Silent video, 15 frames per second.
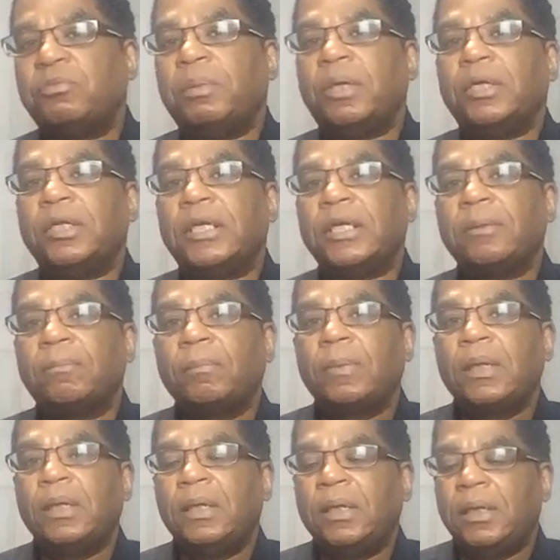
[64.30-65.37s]
building.
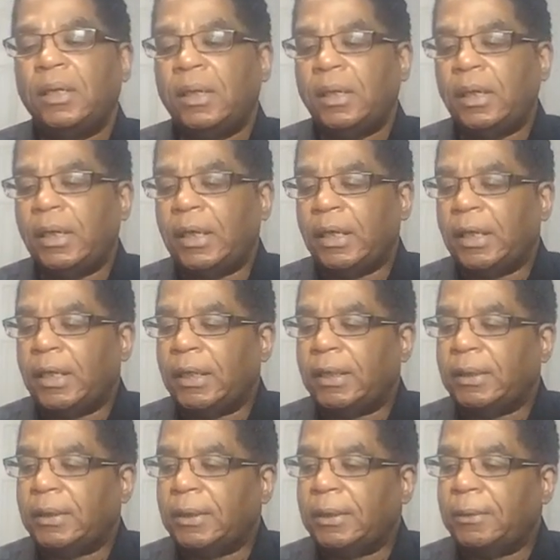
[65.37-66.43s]

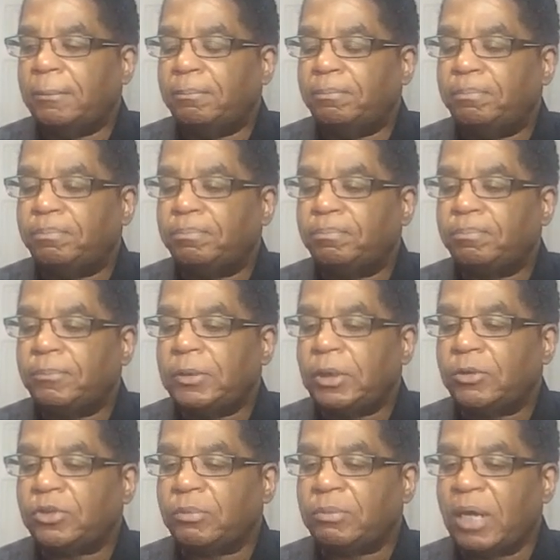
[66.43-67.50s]
And you
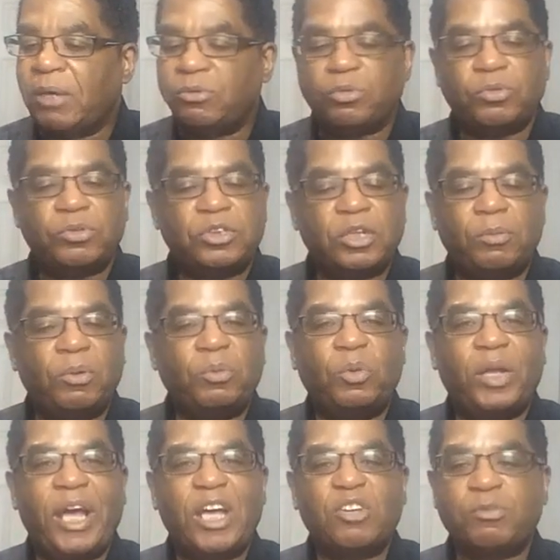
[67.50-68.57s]
know, sometimes someone
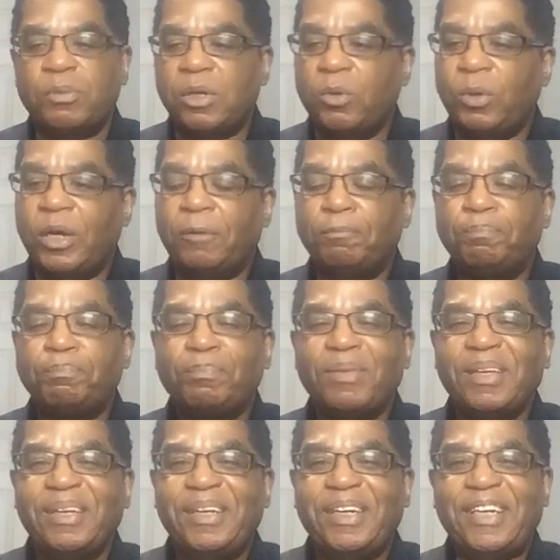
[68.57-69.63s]
will ask me, well,
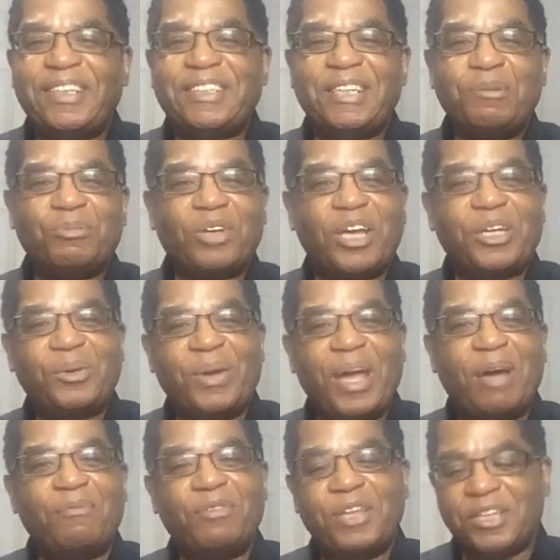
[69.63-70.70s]
it seems like you
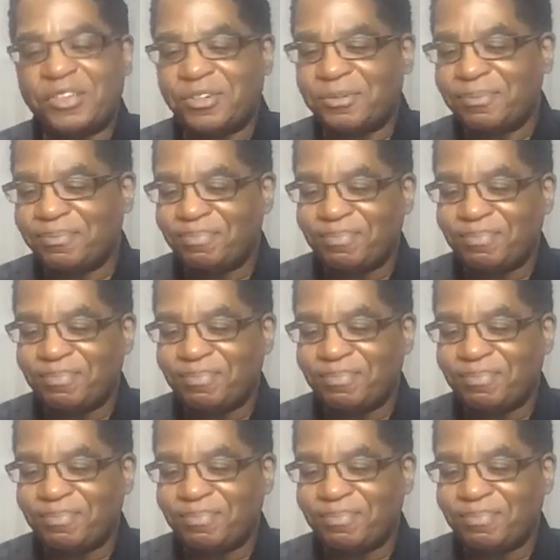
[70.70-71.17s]
have this